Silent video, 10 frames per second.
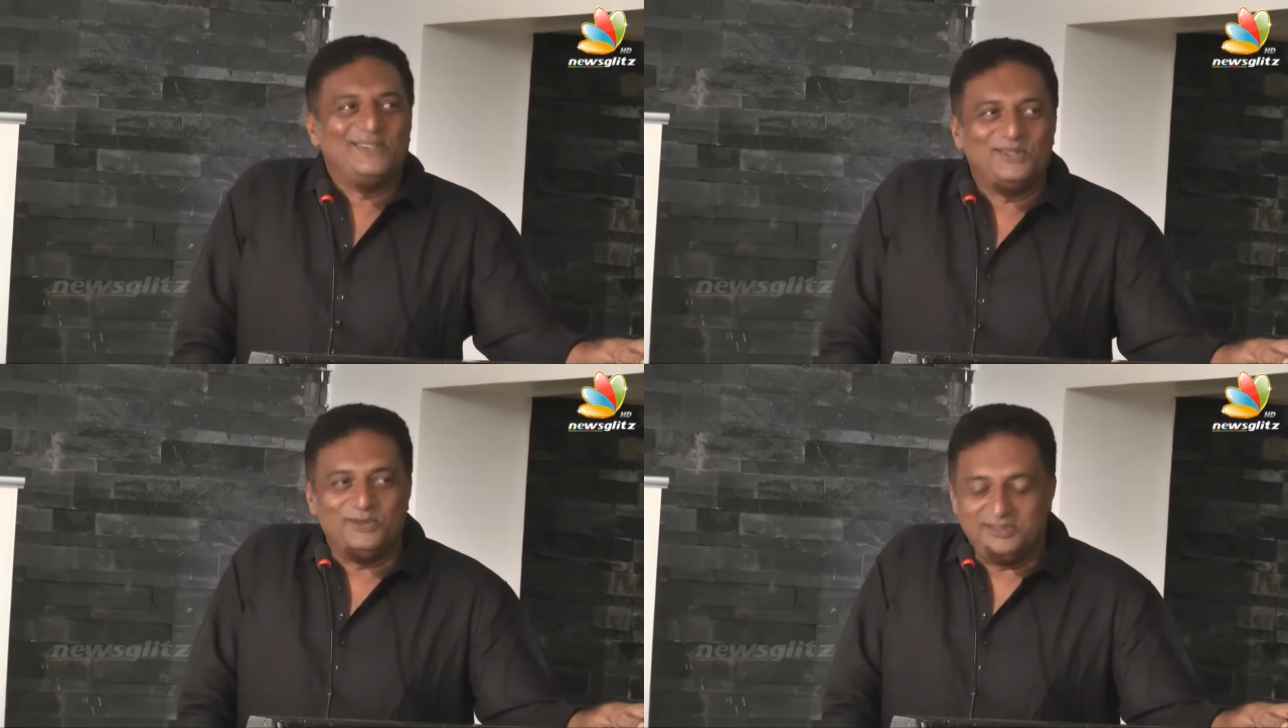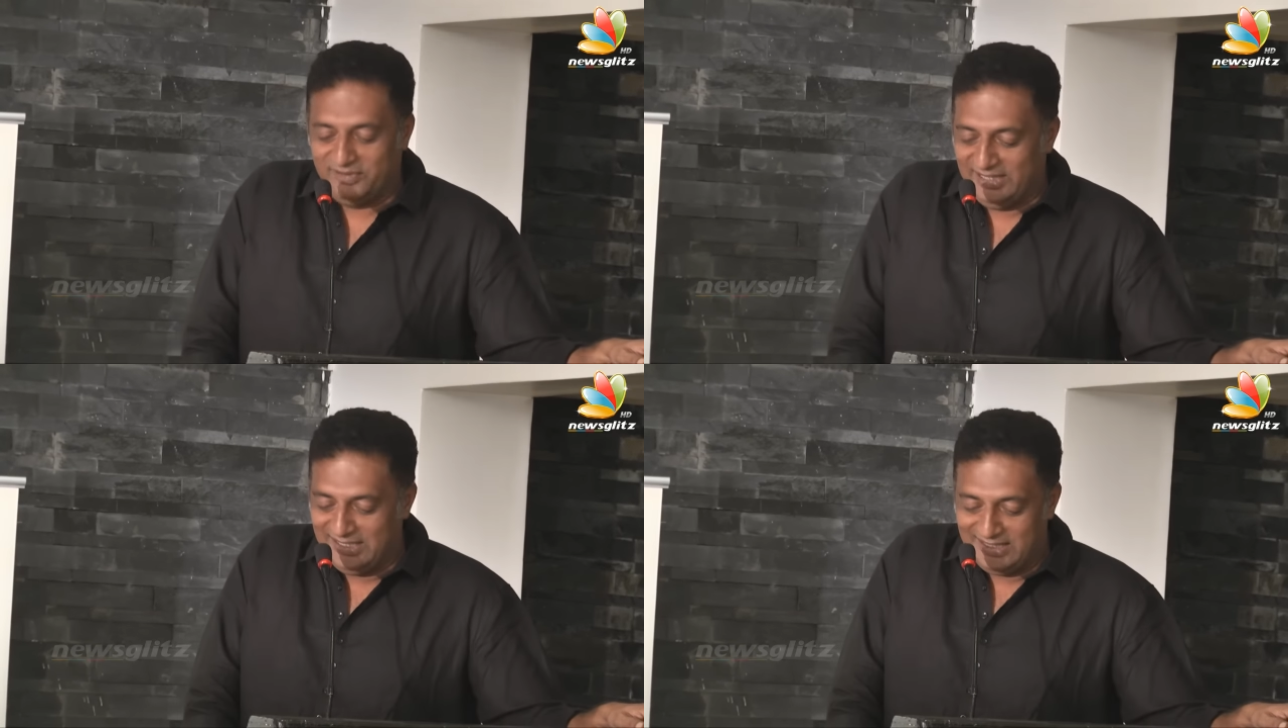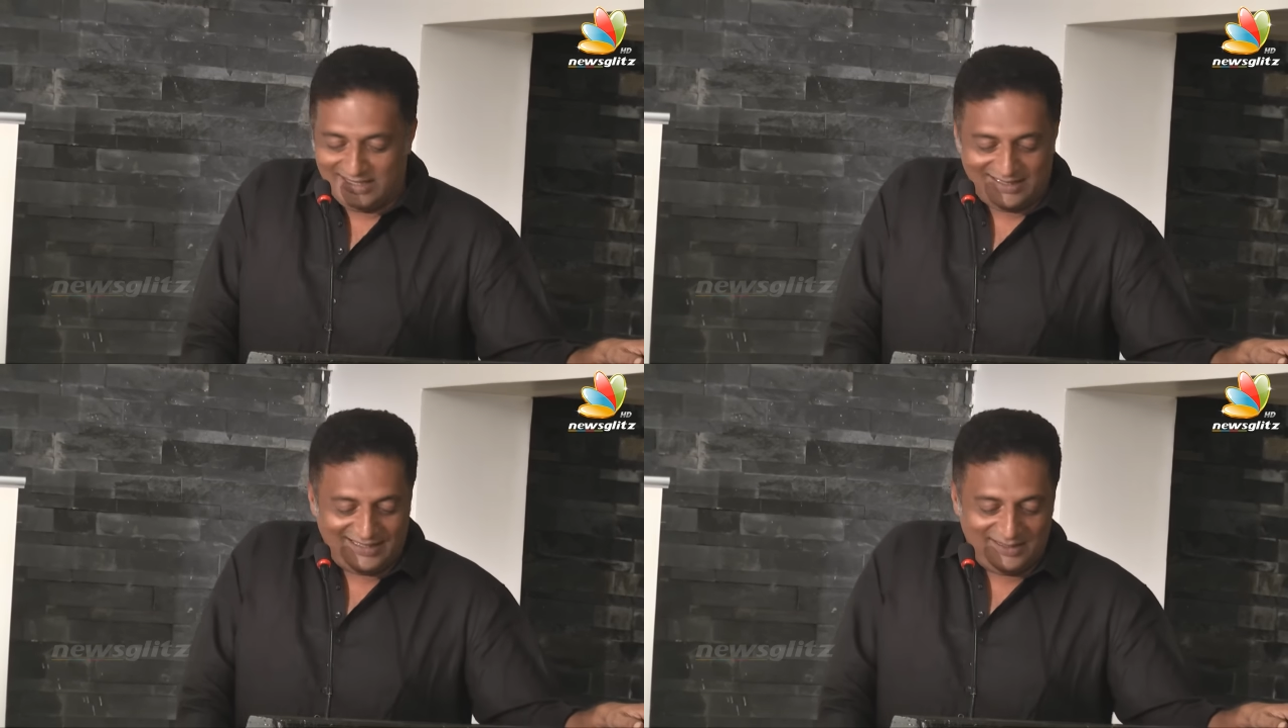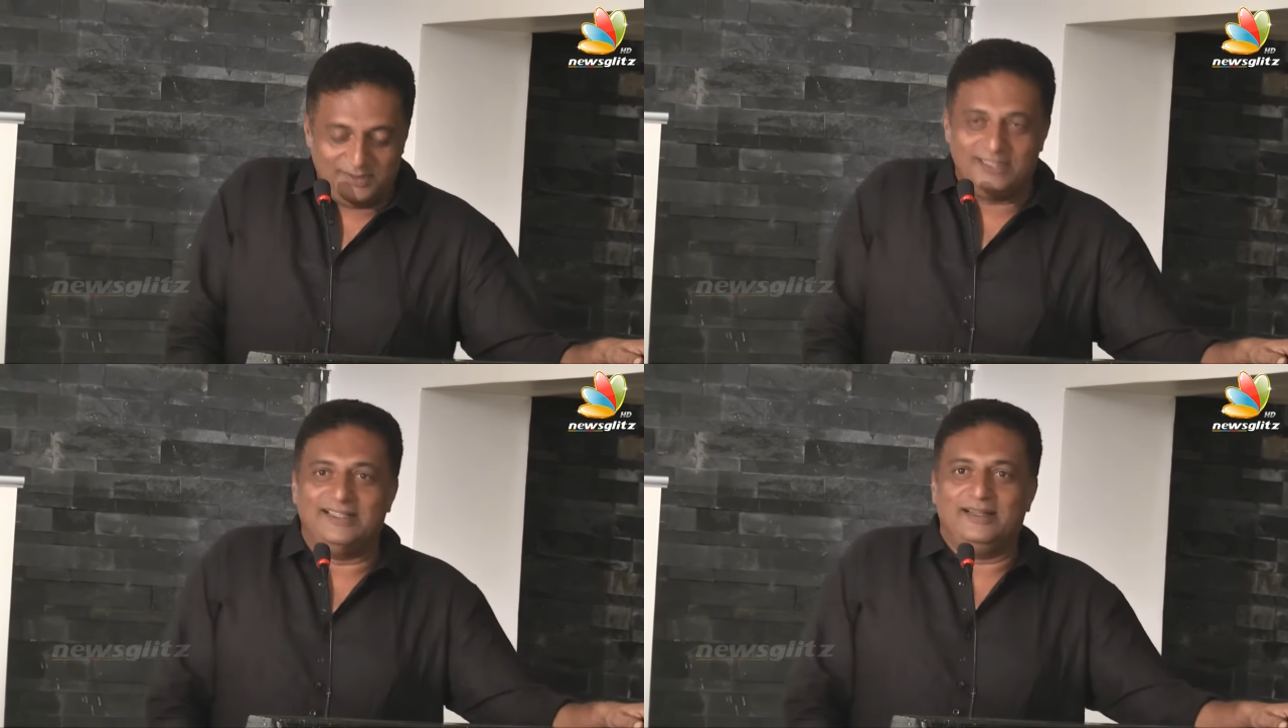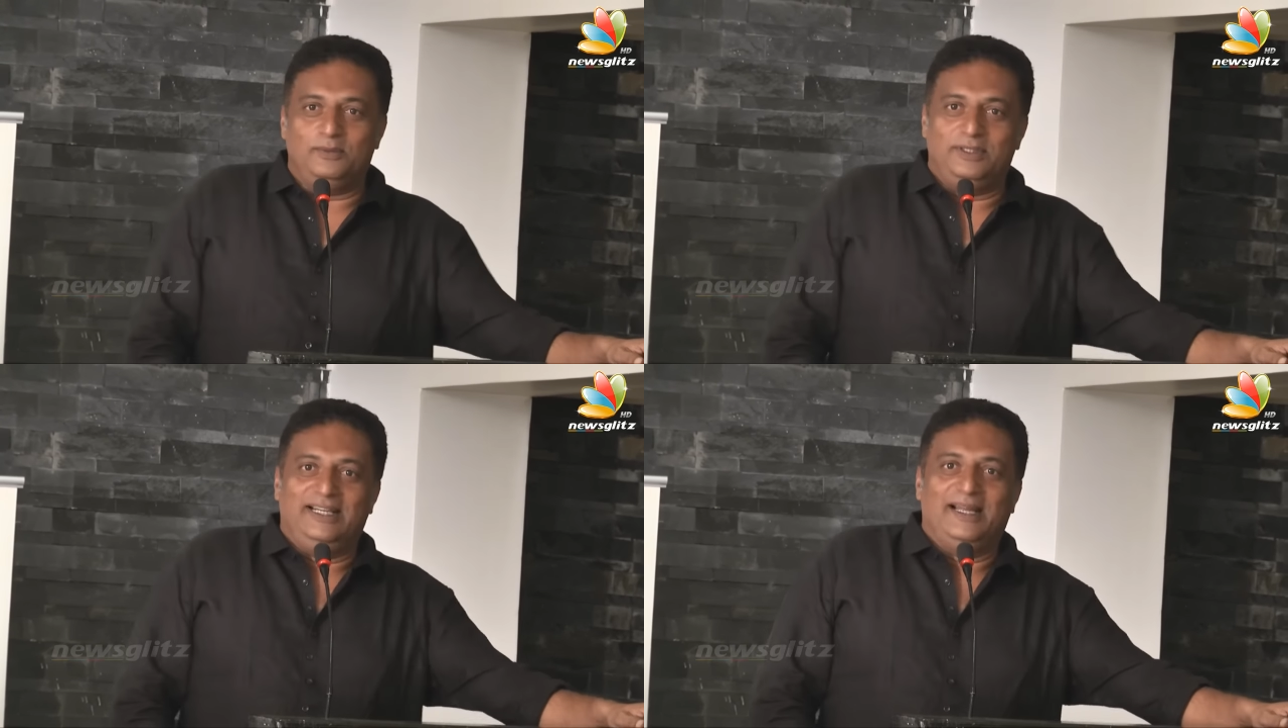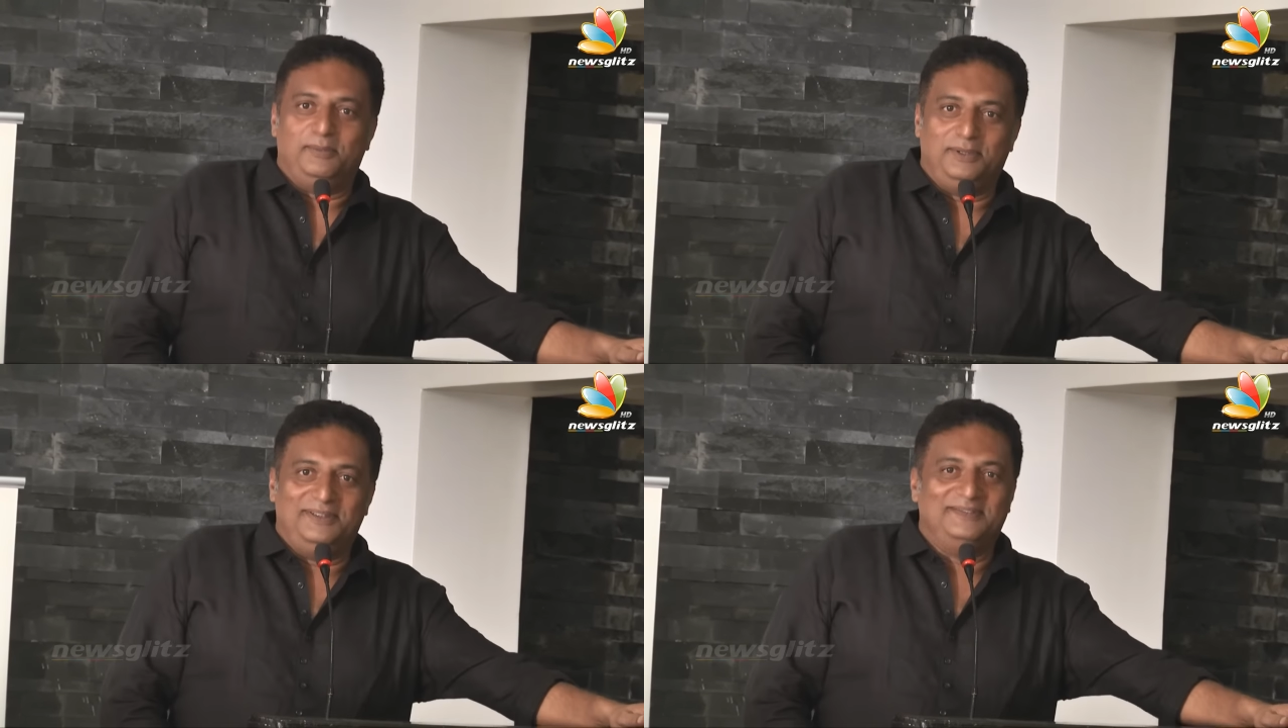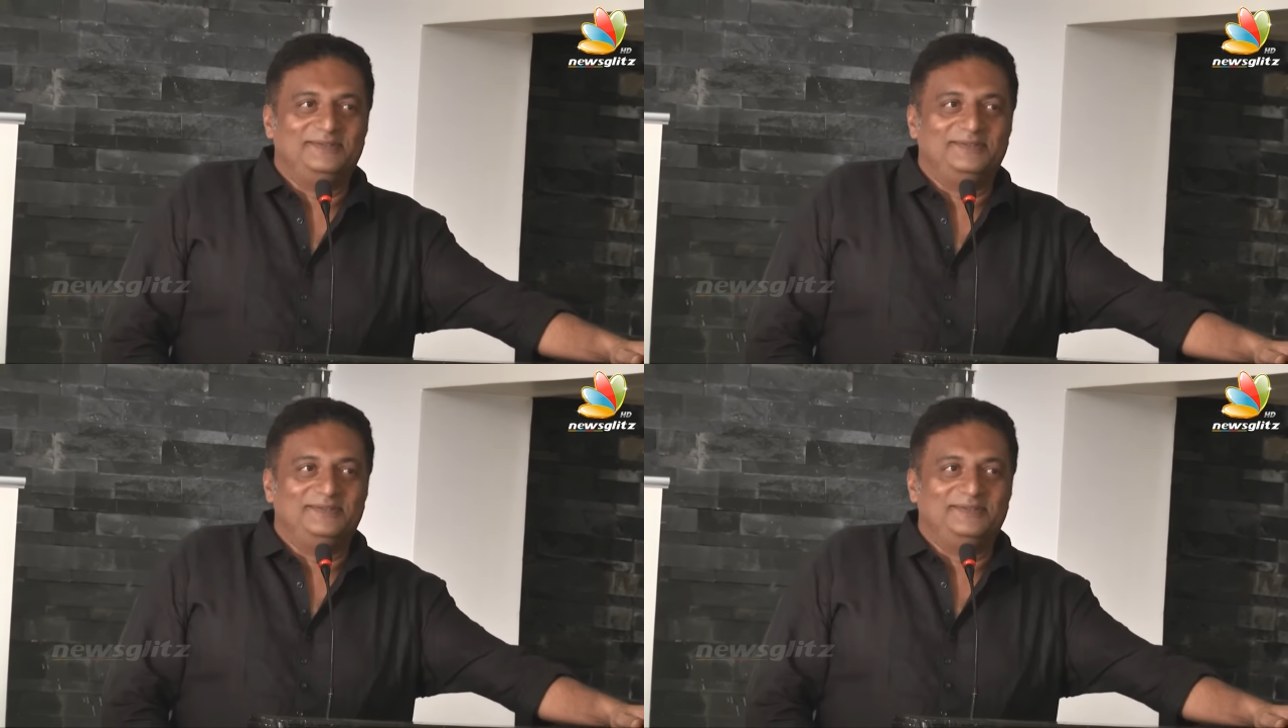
So when villains are celebrated, I am very happy.